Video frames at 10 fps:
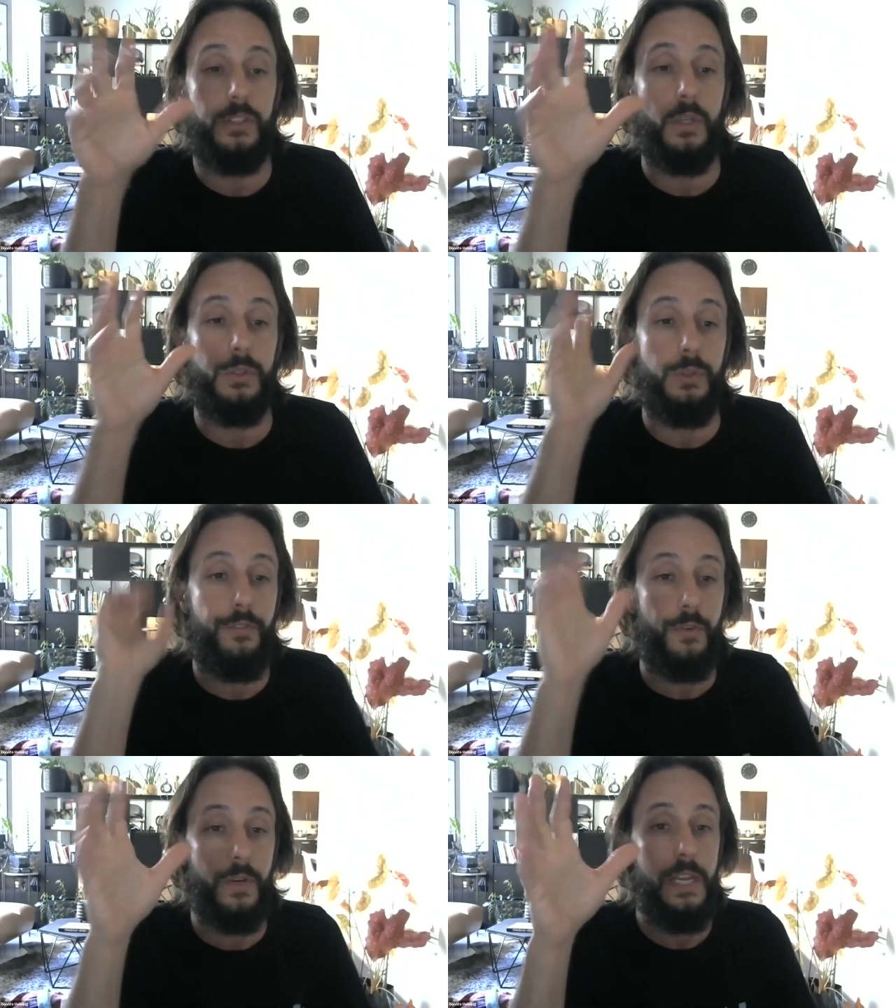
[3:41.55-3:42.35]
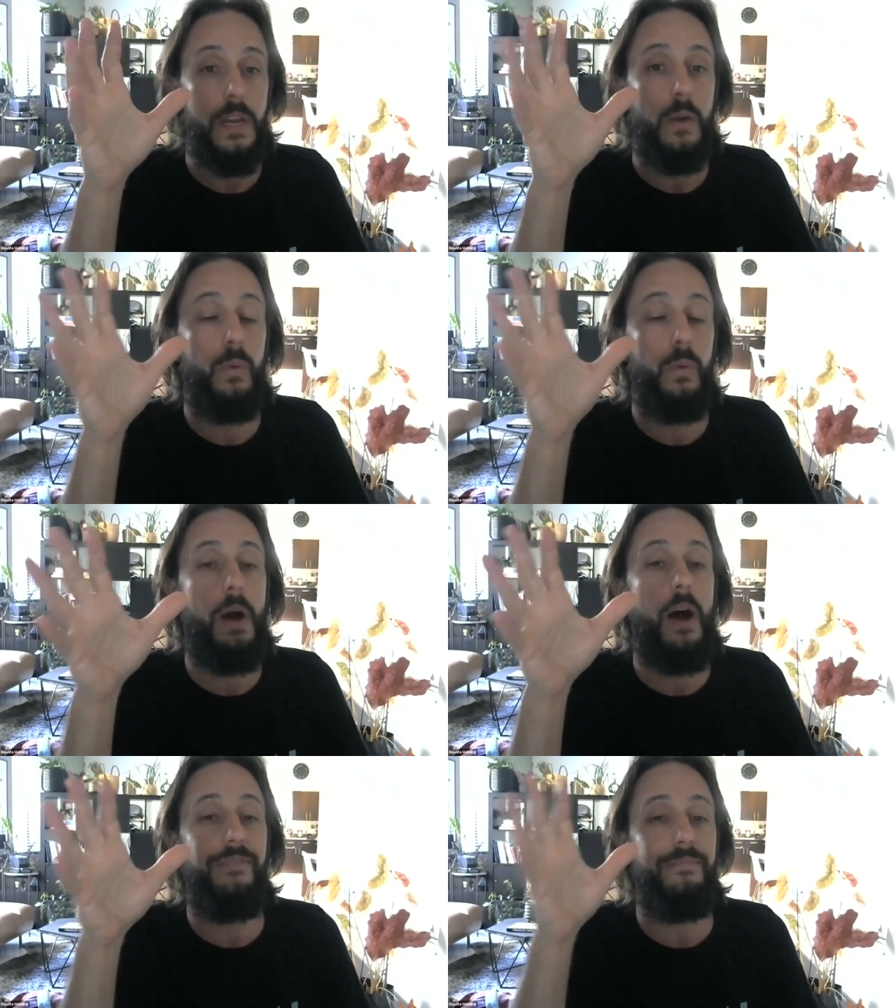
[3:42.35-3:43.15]
And there's also a free
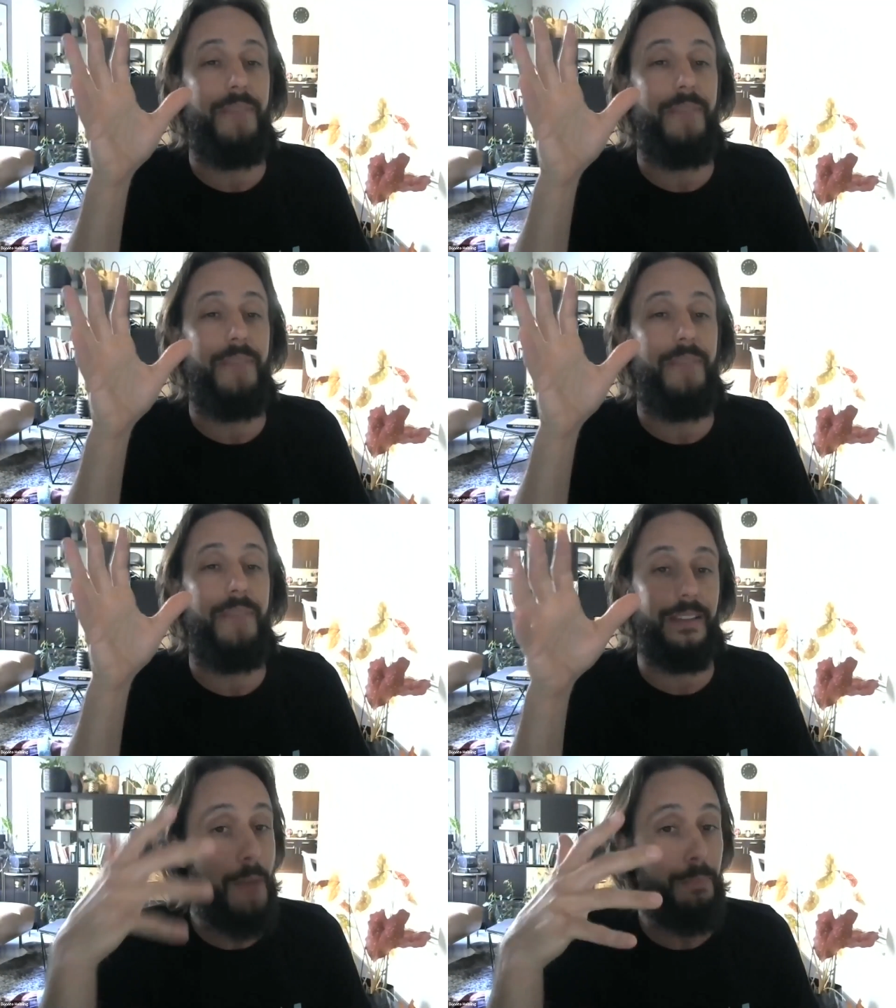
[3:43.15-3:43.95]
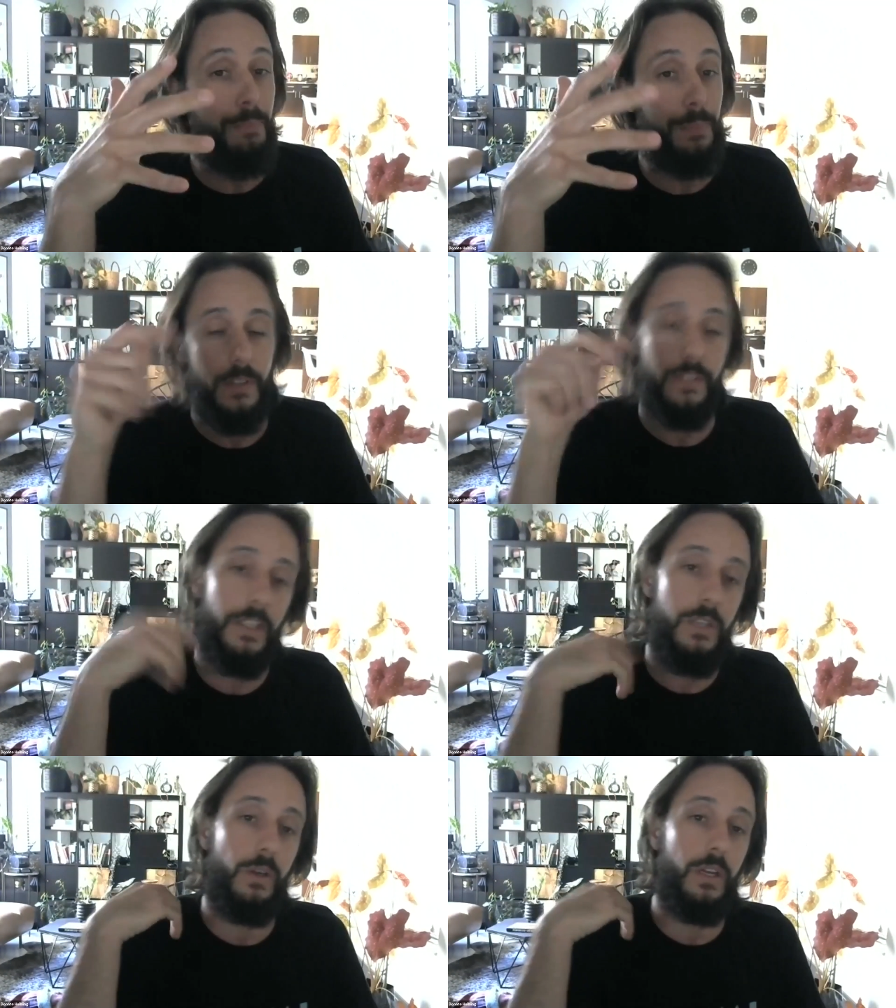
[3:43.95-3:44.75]
Wim Hof Method app
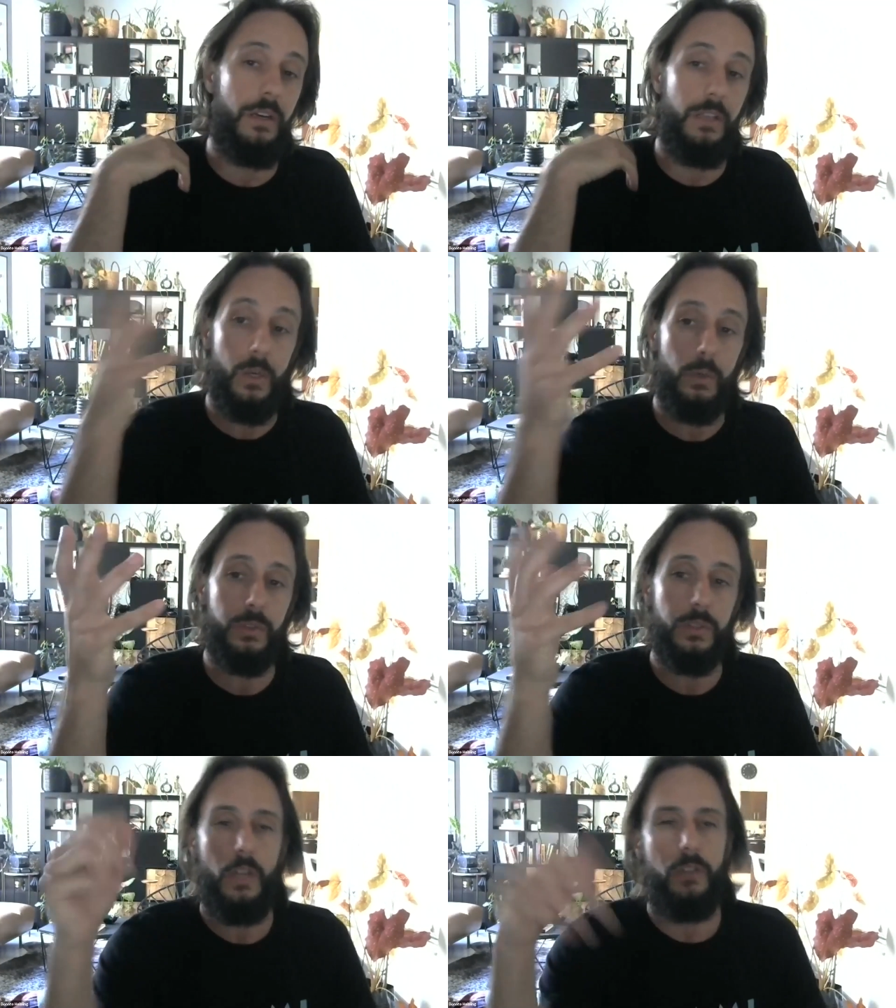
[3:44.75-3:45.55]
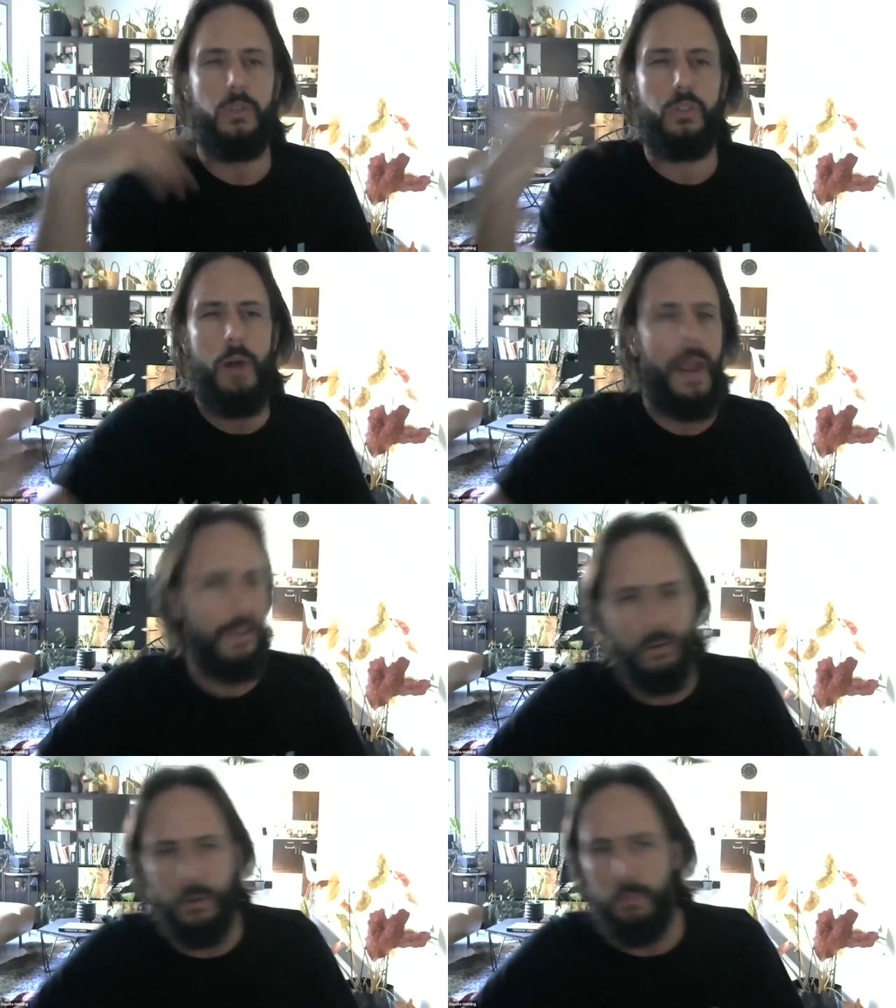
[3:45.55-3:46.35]
that you can use to
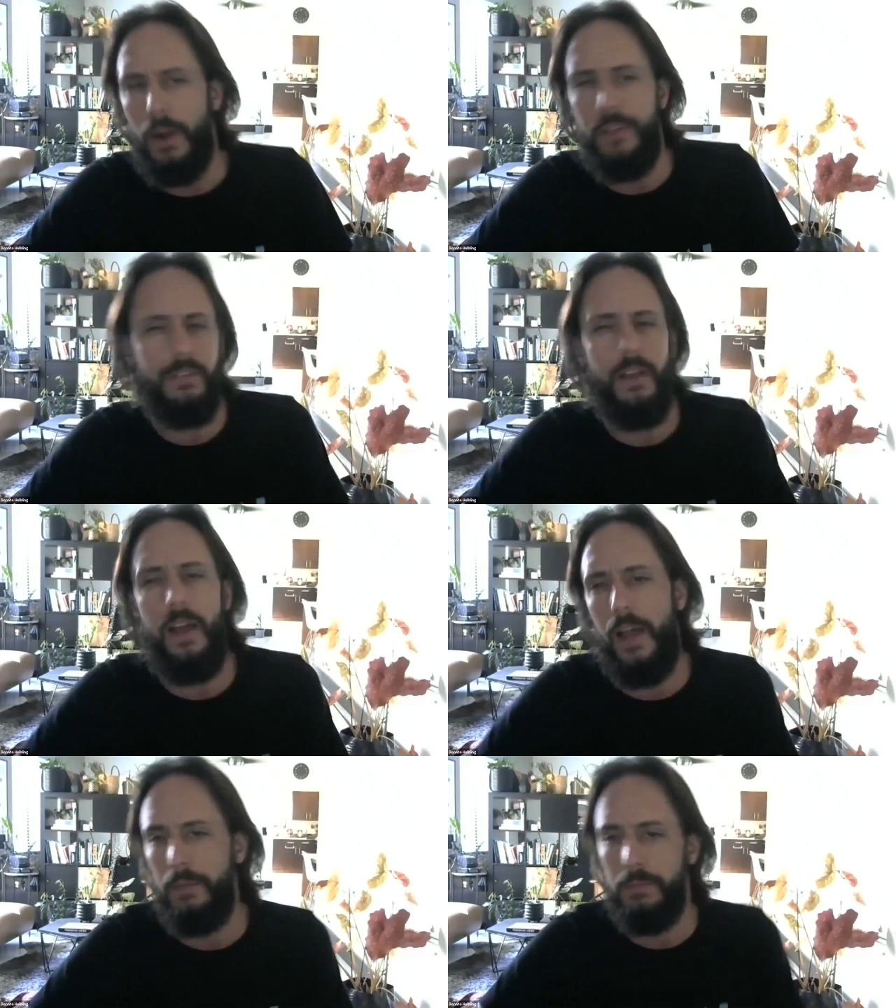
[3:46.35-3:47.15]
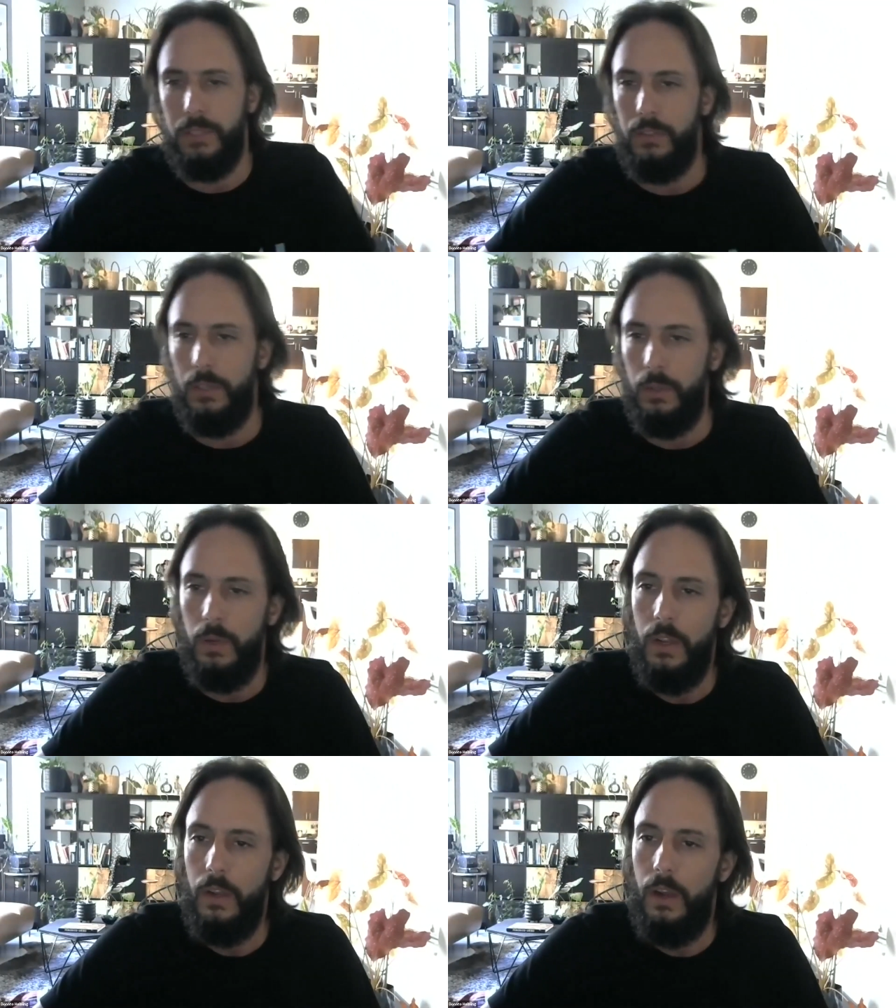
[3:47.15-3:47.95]
track your breath times and
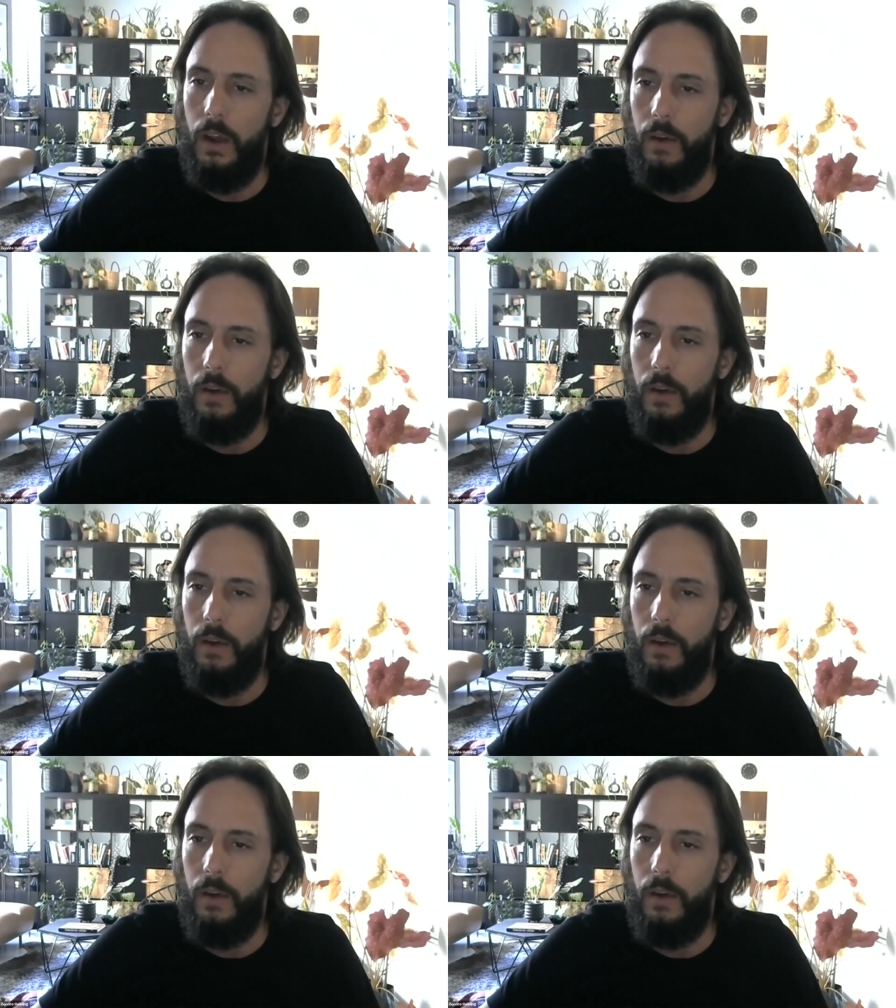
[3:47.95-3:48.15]
to